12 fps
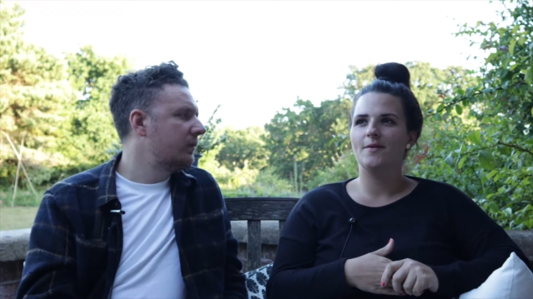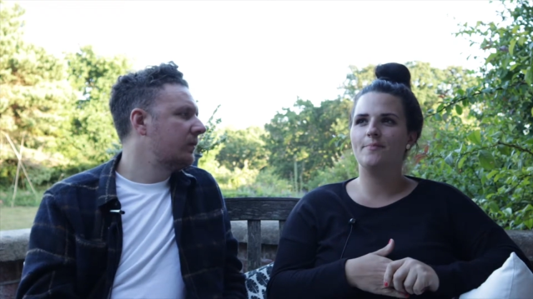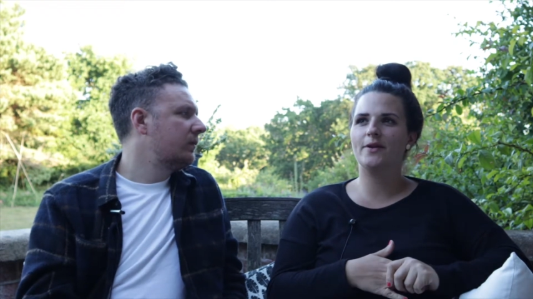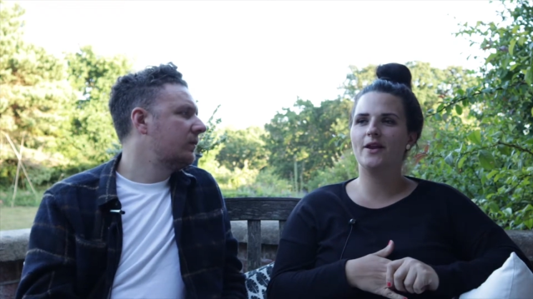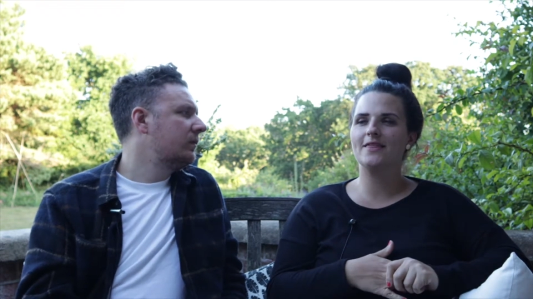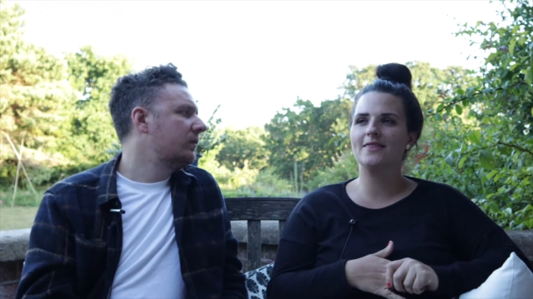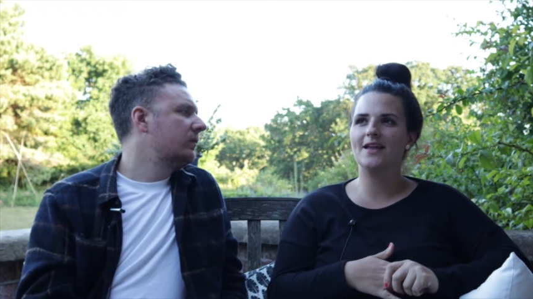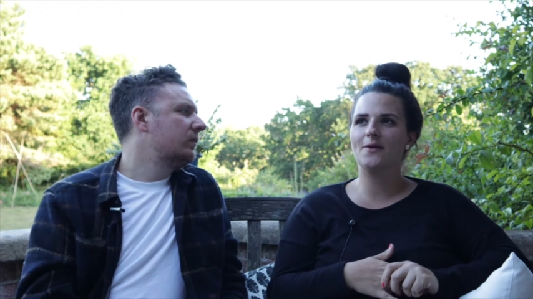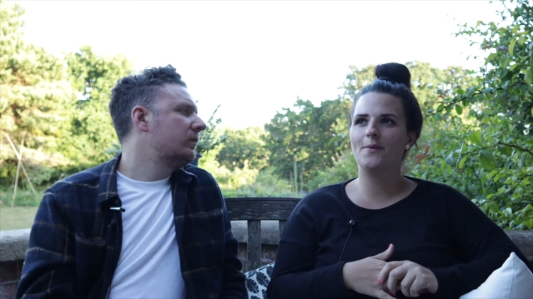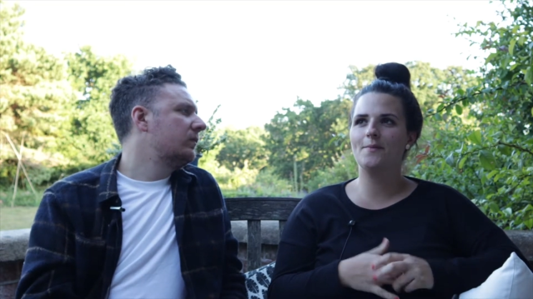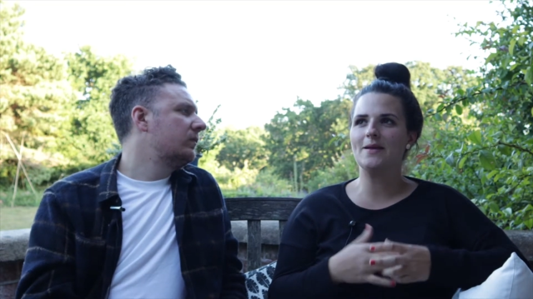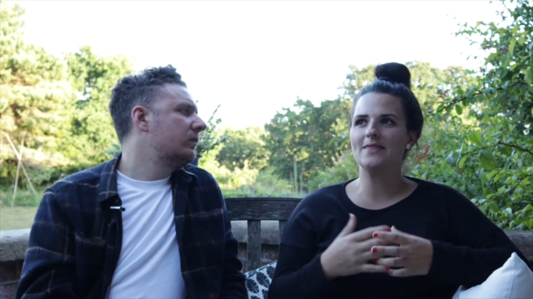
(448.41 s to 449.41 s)
Speaker 1: but I
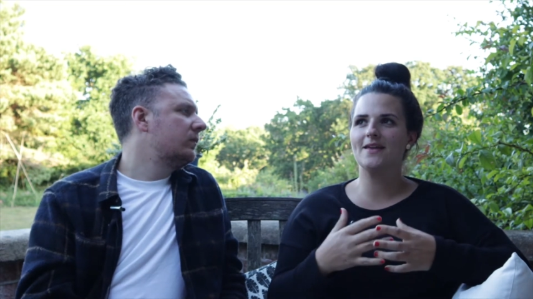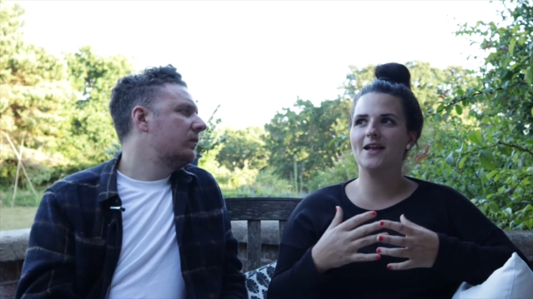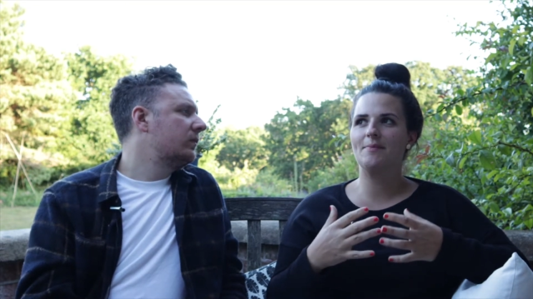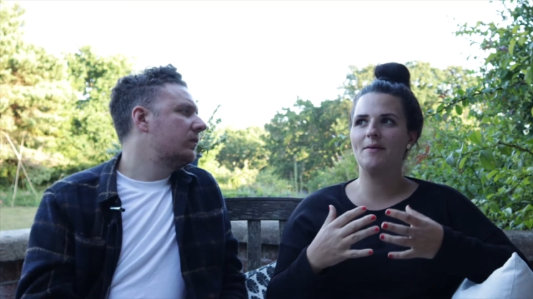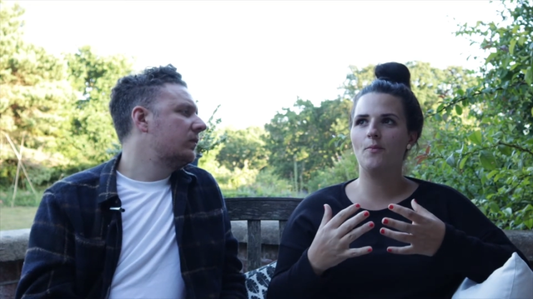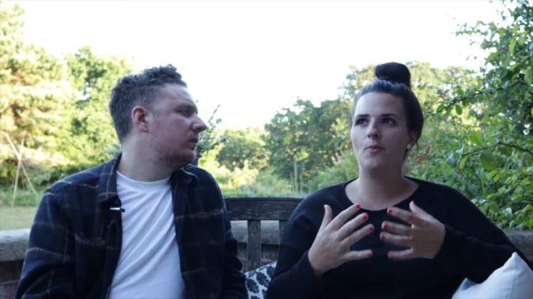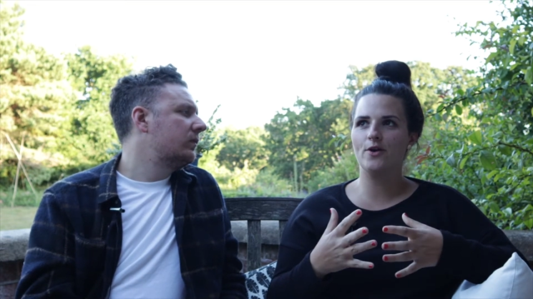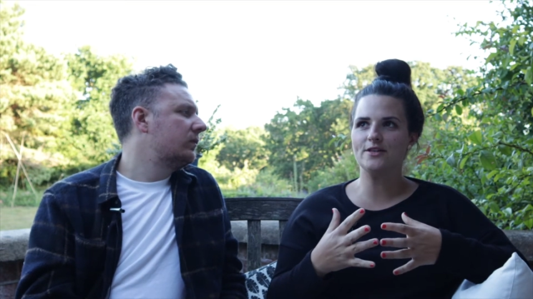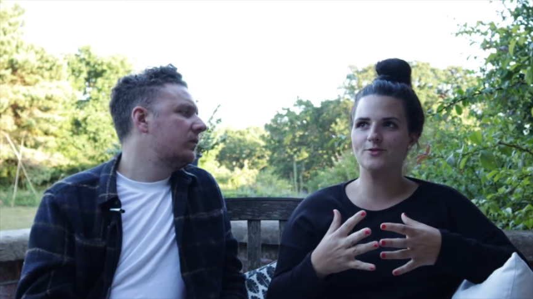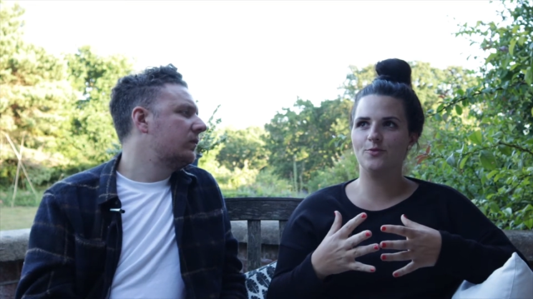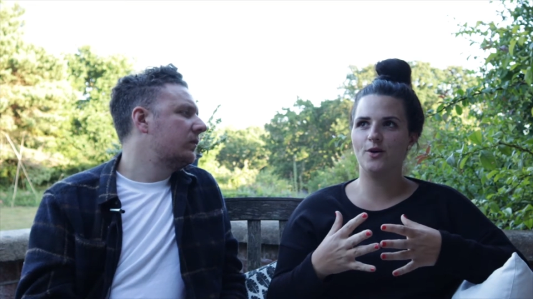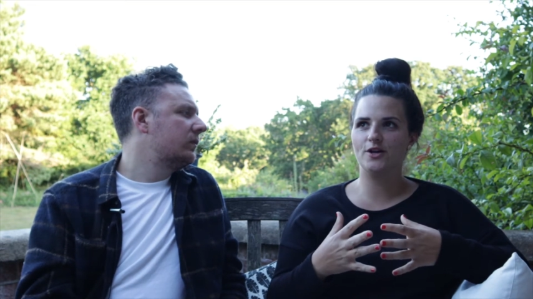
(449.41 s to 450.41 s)
think when we think about
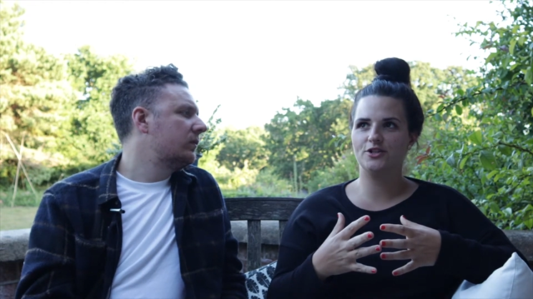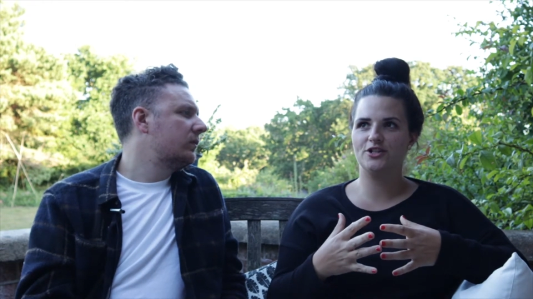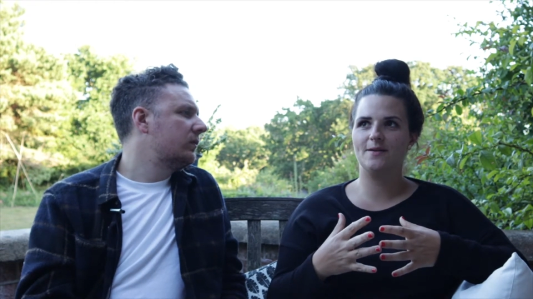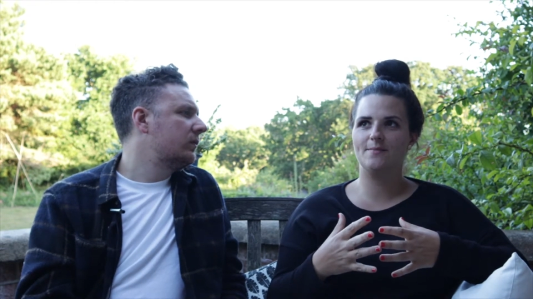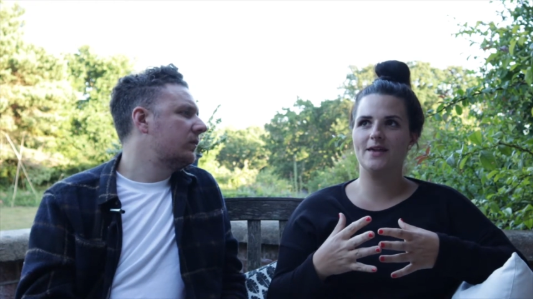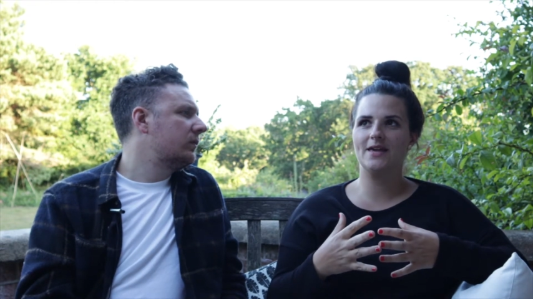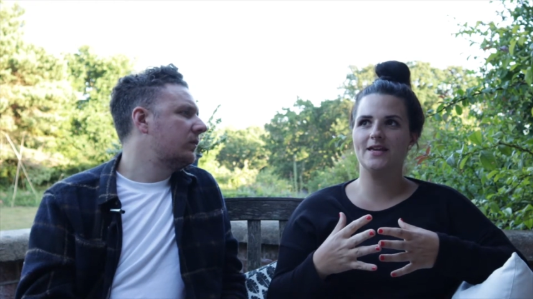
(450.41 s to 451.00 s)
what is worship, it